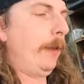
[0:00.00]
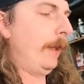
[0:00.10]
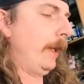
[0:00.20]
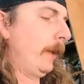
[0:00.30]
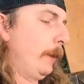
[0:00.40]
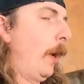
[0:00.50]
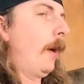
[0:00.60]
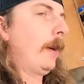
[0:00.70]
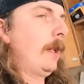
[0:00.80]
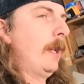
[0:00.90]
with it in
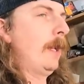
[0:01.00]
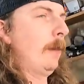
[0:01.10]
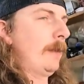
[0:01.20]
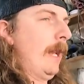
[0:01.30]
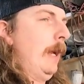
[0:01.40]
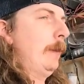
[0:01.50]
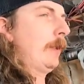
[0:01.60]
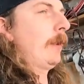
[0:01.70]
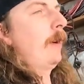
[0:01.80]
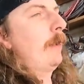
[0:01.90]
park. It wasn't happy
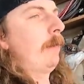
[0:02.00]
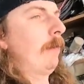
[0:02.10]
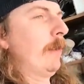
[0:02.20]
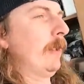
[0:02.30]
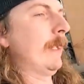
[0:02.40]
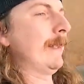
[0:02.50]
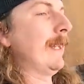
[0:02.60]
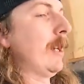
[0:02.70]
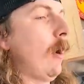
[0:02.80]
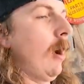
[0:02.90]
to start, and the reverse lights
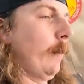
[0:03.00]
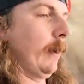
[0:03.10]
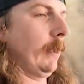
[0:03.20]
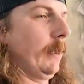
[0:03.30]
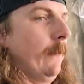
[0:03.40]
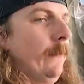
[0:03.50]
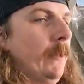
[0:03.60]
did not work.